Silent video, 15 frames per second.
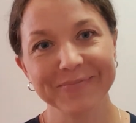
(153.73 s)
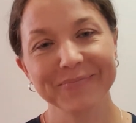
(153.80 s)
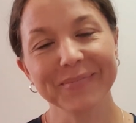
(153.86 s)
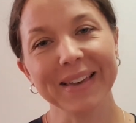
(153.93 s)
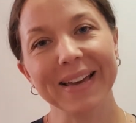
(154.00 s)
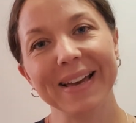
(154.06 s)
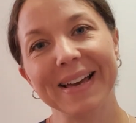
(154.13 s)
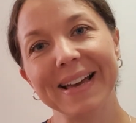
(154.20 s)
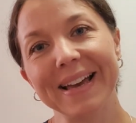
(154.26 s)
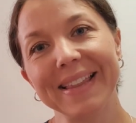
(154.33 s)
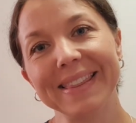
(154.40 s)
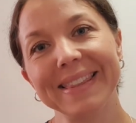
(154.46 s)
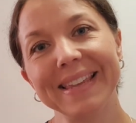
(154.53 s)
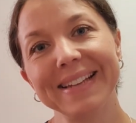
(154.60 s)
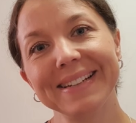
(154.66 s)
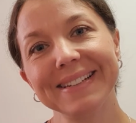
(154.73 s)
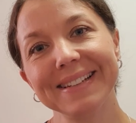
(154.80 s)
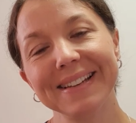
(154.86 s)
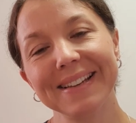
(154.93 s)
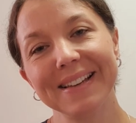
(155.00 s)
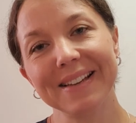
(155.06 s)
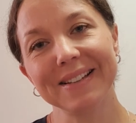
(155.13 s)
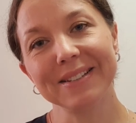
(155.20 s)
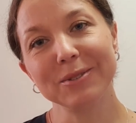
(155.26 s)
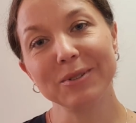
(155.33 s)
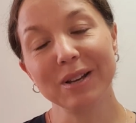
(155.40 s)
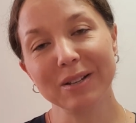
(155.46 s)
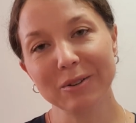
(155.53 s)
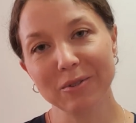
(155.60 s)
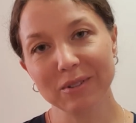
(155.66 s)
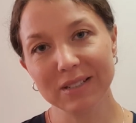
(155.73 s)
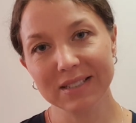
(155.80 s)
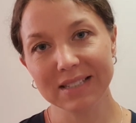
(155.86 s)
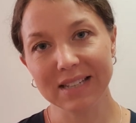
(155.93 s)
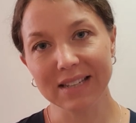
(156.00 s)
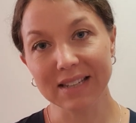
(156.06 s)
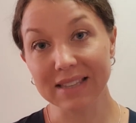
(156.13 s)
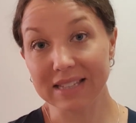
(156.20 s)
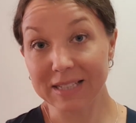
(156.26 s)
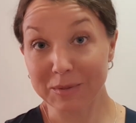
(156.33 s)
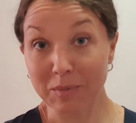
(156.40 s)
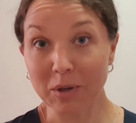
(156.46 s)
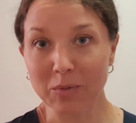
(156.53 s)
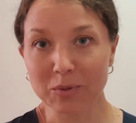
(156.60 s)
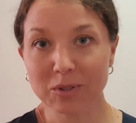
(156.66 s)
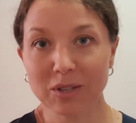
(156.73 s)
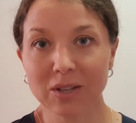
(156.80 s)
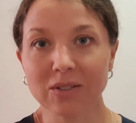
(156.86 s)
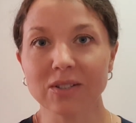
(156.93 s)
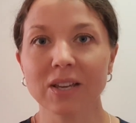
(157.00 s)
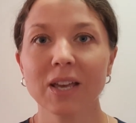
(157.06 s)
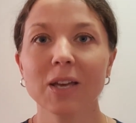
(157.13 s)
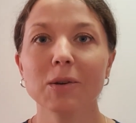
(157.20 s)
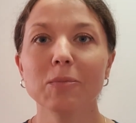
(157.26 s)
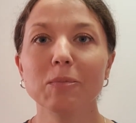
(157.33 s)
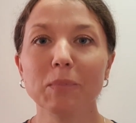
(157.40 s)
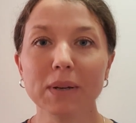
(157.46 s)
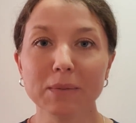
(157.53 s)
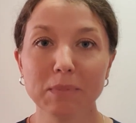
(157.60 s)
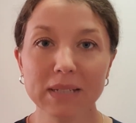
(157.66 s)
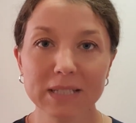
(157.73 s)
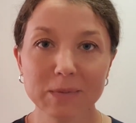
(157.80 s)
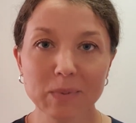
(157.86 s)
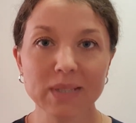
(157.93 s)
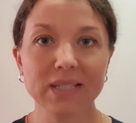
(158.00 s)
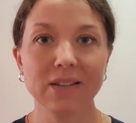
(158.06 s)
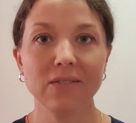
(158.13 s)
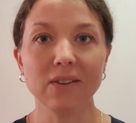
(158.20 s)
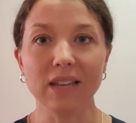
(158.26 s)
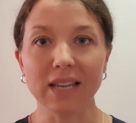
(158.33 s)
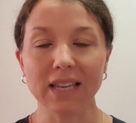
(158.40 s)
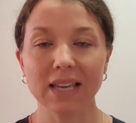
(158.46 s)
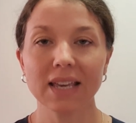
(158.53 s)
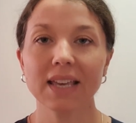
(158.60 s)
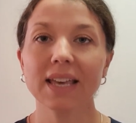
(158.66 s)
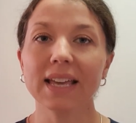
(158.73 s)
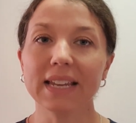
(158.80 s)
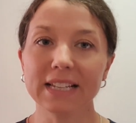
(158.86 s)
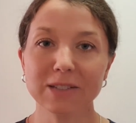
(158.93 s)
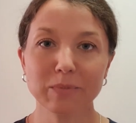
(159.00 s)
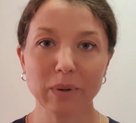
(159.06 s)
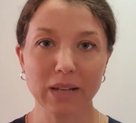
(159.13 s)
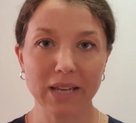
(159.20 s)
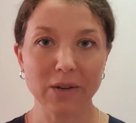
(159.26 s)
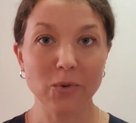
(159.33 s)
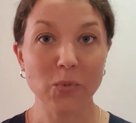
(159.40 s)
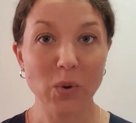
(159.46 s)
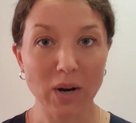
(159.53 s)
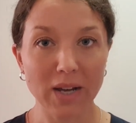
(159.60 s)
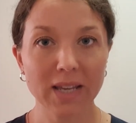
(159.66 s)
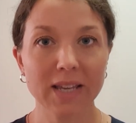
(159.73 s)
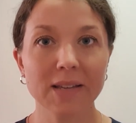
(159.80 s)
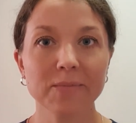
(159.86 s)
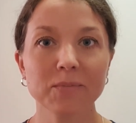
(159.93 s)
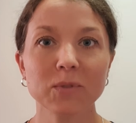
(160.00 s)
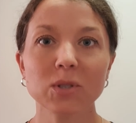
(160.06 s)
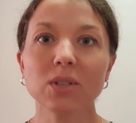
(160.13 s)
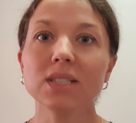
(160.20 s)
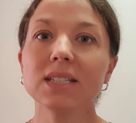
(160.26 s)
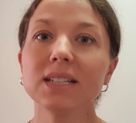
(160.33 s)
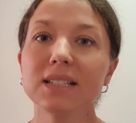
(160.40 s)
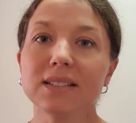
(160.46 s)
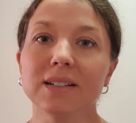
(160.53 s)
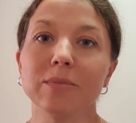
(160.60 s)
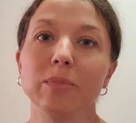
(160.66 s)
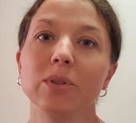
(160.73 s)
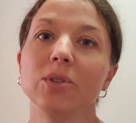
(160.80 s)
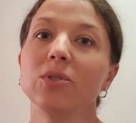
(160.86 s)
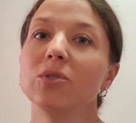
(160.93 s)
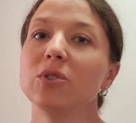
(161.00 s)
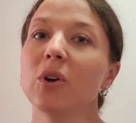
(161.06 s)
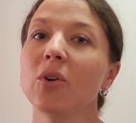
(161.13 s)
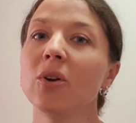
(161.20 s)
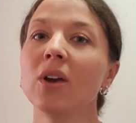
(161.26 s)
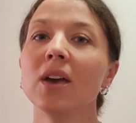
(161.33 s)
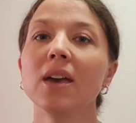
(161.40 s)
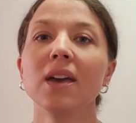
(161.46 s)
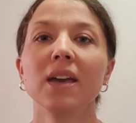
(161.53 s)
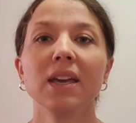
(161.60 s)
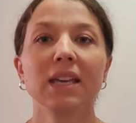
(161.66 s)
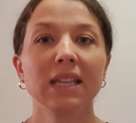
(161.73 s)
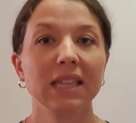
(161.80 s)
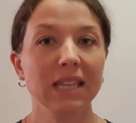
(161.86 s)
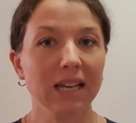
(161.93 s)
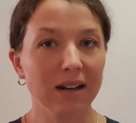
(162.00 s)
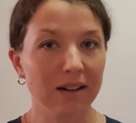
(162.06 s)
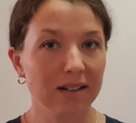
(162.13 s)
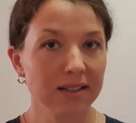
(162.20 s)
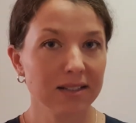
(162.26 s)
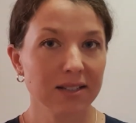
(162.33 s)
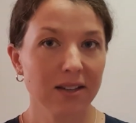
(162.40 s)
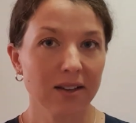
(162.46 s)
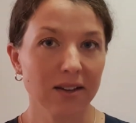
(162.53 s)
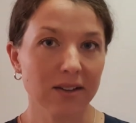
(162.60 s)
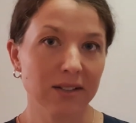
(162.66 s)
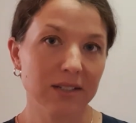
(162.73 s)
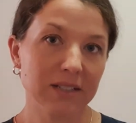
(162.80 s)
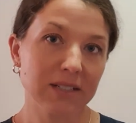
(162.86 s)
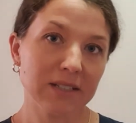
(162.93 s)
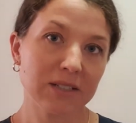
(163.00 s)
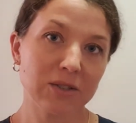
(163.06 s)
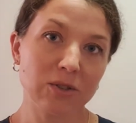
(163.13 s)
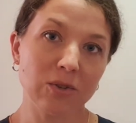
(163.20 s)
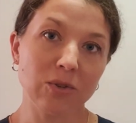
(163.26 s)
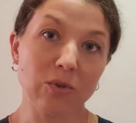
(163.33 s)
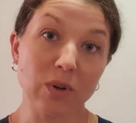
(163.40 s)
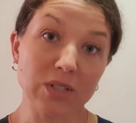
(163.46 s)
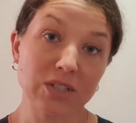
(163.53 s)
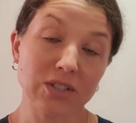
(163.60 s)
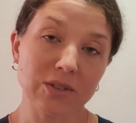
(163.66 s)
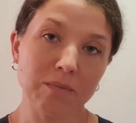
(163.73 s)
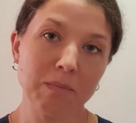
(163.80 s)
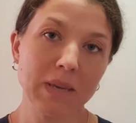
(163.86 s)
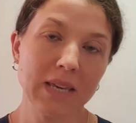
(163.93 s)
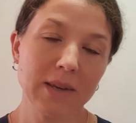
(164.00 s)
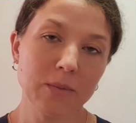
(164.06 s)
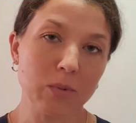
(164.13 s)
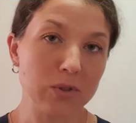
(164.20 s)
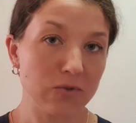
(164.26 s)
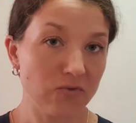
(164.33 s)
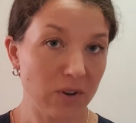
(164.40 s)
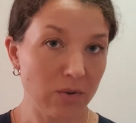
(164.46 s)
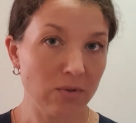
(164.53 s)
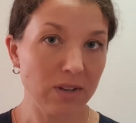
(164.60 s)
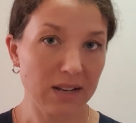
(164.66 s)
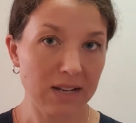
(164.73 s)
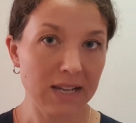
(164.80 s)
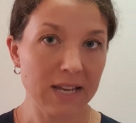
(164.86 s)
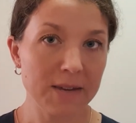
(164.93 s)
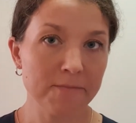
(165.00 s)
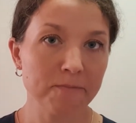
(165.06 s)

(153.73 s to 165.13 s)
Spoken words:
And then do not only say that this part was good, but be specific and explain why. So as an example, you could go, the answer to question B was very clear.